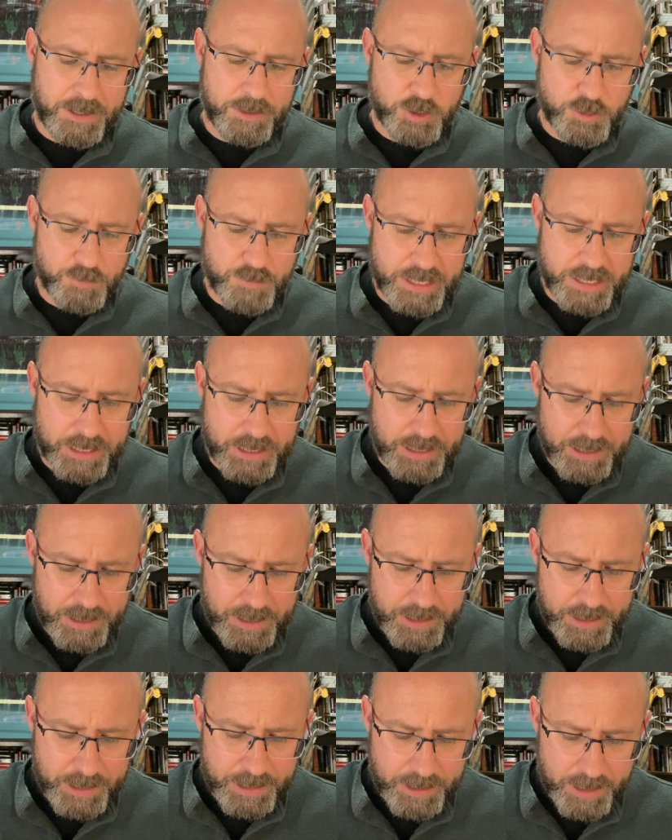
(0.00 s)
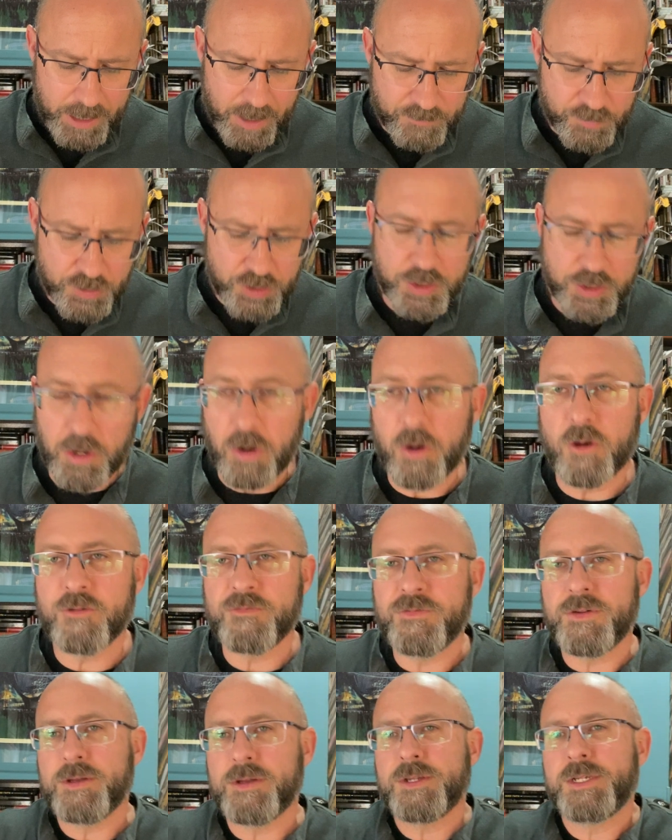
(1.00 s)
to be uh, of
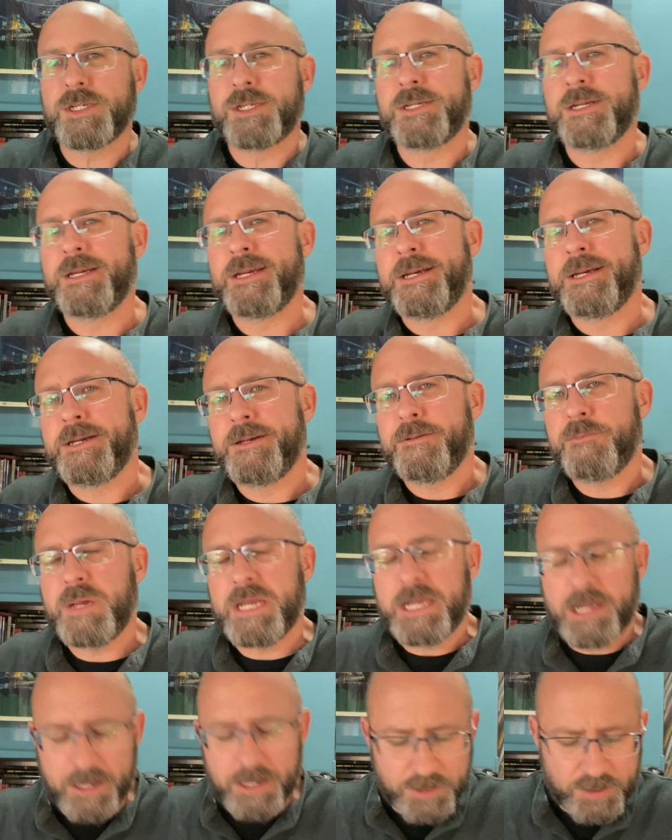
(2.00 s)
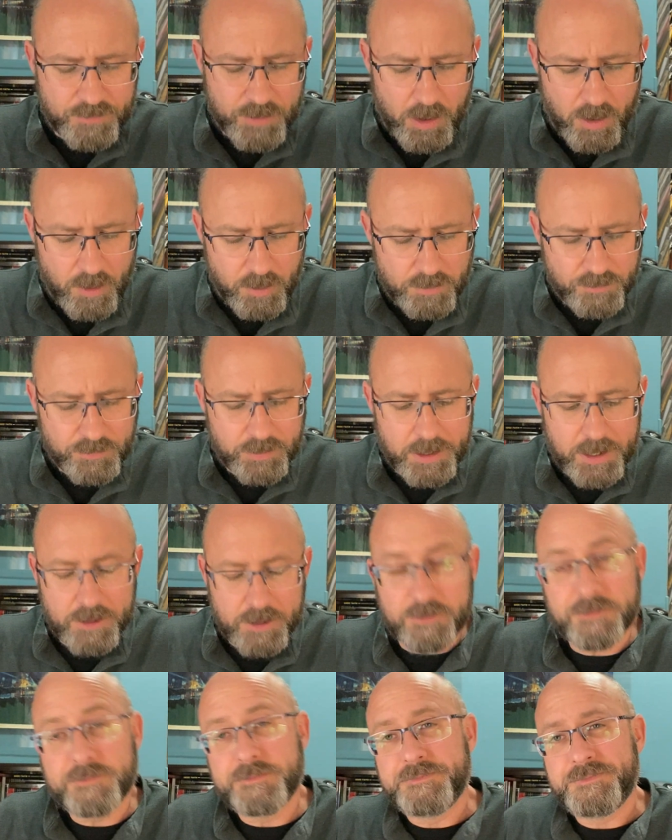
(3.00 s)
service because of a heart of
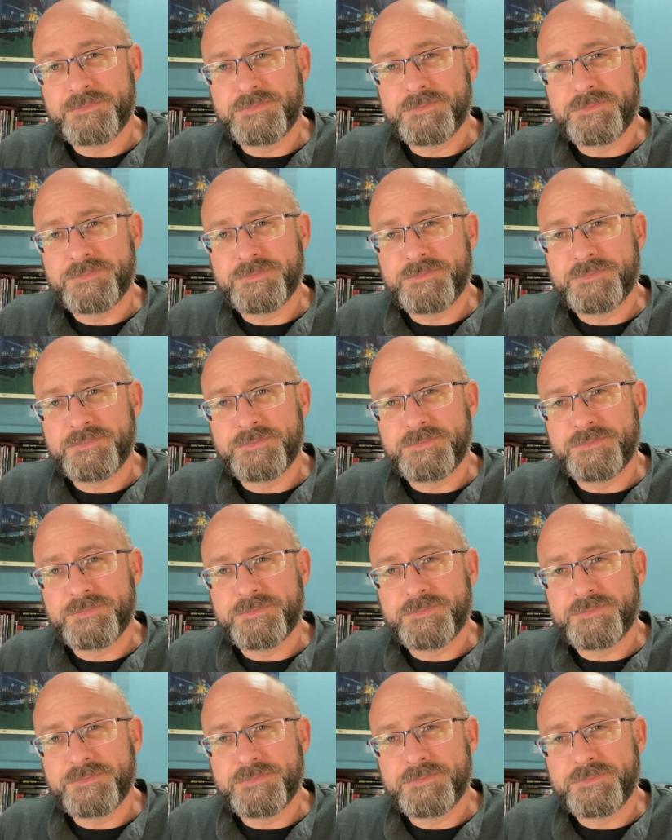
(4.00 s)
love?